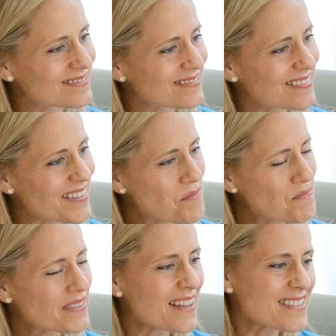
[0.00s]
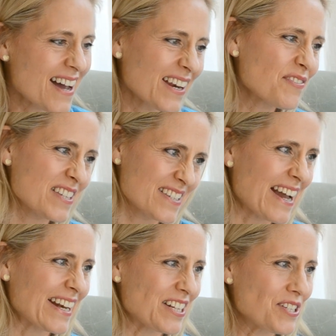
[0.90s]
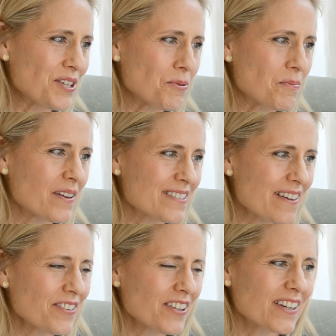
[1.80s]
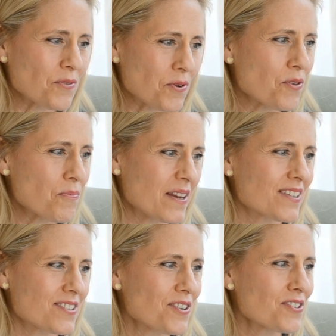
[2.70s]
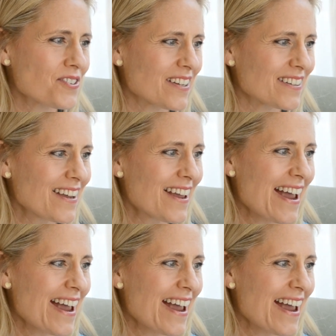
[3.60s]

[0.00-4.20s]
But that's kind of exciting too, because I feel like an orthopedic surgeon,